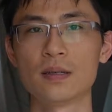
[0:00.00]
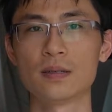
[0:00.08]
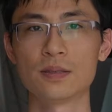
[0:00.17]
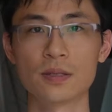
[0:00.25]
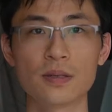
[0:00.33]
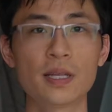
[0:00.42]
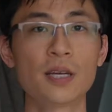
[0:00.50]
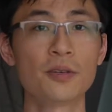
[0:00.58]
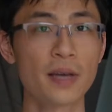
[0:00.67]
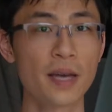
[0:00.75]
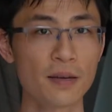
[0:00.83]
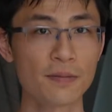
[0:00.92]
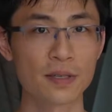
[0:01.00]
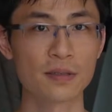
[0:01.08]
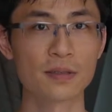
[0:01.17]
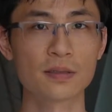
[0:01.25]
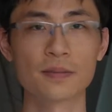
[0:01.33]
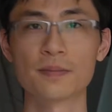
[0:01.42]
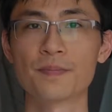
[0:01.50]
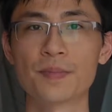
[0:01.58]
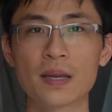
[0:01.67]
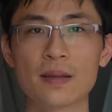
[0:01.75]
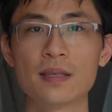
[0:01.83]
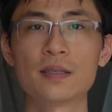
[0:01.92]
So there you have it.
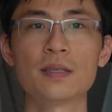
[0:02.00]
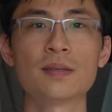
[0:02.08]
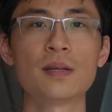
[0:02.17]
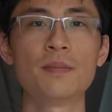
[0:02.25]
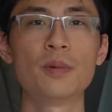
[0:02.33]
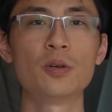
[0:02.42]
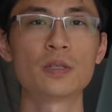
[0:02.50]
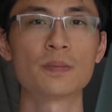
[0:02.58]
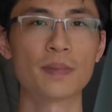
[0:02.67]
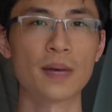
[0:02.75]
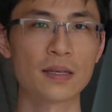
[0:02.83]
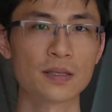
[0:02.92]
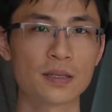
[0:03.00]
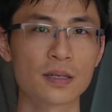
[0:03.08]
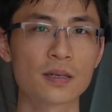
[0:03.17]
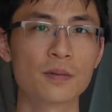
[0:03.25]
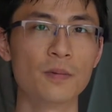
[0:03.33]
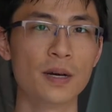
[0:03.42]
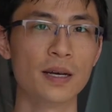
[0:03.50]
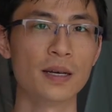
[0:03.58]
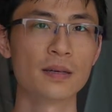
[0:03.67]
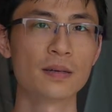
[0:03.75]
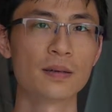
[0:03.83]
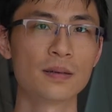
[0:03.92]
This is the most basic
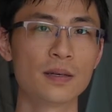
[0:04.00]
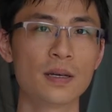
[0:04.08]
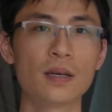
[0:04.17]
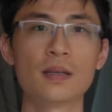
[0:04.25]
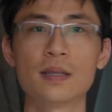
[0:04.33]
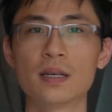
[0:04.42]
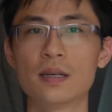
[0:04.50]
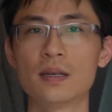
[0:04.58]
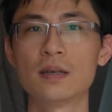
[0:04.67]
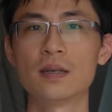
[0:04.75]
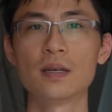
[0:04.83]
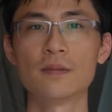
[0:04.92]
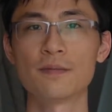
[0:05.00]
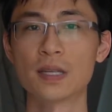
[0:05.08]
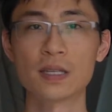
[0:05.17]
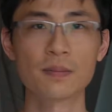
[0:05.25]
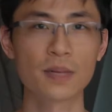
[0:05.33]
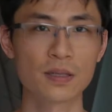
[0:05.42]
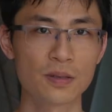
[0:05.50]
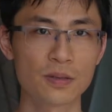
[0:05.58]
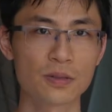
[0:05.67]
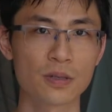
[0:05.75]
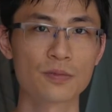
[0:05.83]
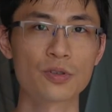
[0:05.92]
way, the
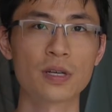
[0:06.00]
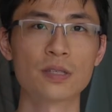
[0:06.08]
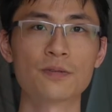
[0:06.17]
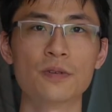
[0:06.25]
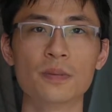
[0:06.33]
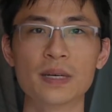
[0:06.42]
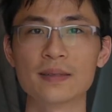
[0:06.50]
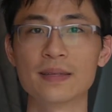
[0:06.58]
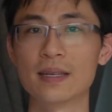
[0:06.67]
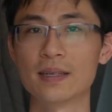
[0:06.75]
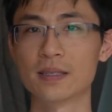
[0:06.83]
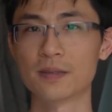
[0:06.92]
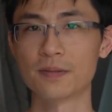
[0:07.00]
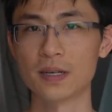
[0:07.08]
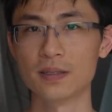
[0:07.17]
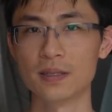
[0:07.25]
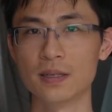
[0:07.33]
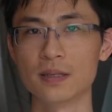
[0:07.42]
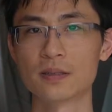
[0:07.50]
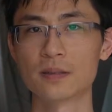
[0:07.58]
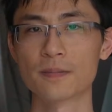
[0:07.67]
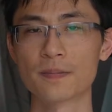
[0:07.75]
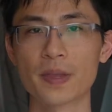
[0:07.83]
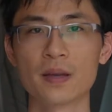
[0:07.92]
fundamentals of transforming negative ideas.
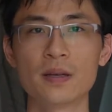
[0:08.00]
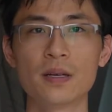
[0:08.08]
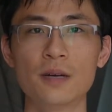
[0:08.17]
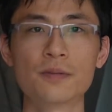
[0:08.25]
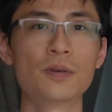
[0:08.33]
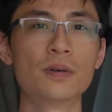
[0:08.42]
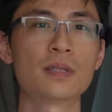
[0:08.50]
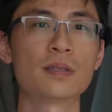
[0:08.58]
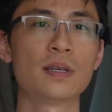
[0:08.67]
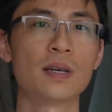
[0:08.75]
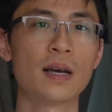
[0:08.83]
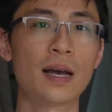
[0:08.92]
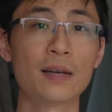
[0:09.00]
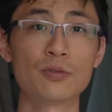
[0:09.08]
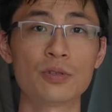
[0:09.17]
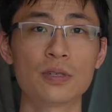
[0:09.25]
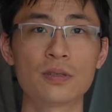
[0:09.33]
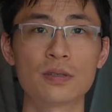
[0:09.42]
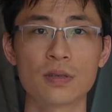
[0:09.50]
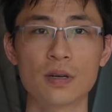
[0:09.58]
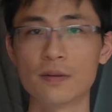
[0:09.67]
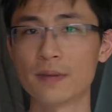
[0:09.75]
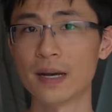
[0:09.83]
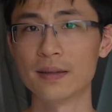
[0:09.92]
Of course, there are hundreds
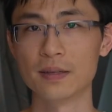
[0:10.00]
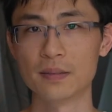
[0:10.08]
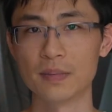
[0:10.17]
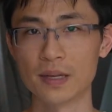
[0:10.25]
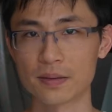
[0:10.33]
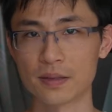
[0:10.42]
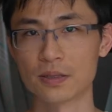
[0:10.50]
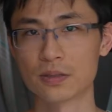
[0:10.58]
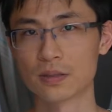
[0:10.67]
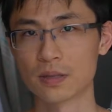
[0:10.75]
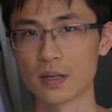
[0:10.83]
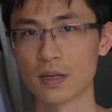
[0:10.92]
of other methods.